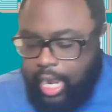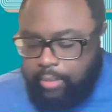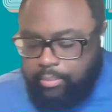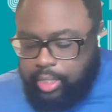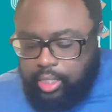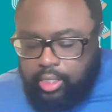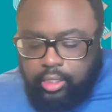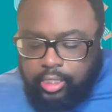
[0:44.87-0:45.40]
I
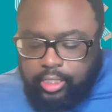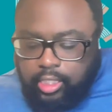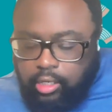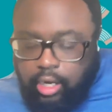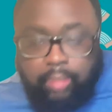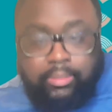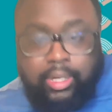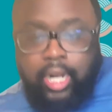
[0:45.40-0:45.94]
mean, listen,
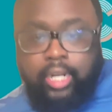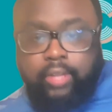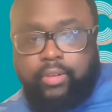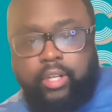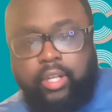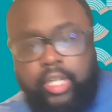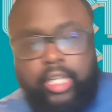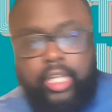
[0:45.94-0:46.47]
I'm not even
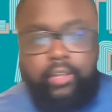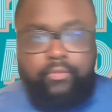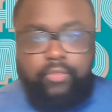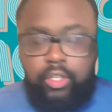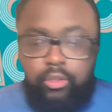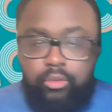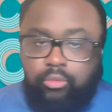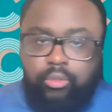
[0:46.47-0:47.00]
going to give
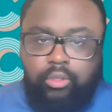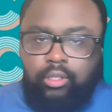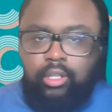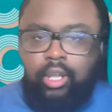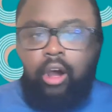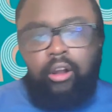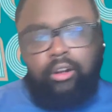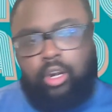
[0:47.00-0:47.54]
you,
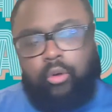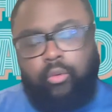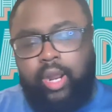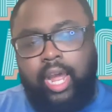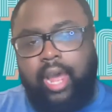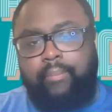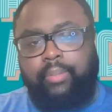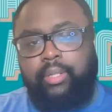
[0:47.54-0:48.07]
y'all know
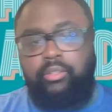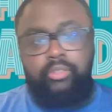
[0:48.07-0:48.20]
what happened.